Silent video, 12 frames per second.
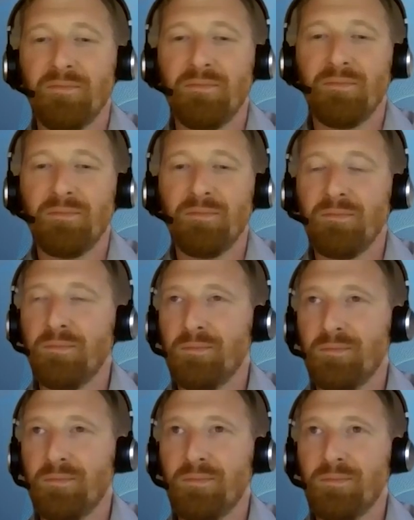
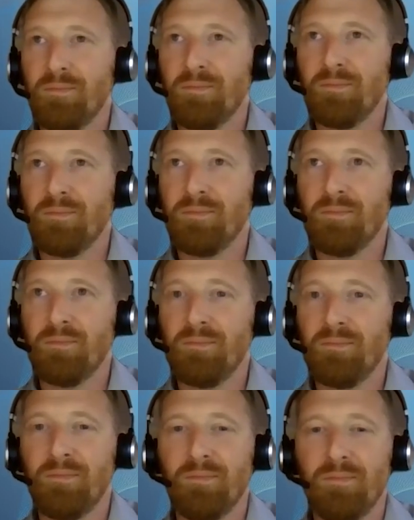
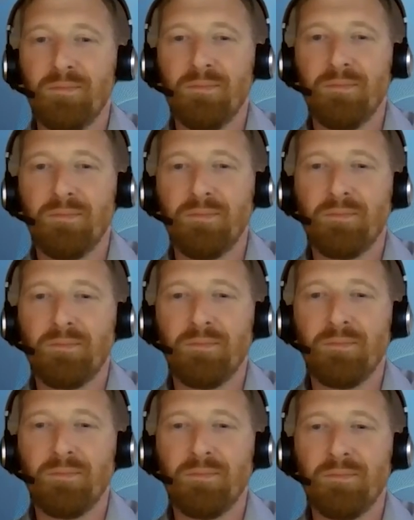
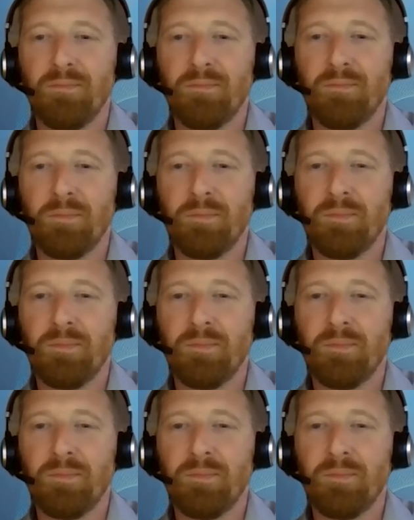The person shown says nothing.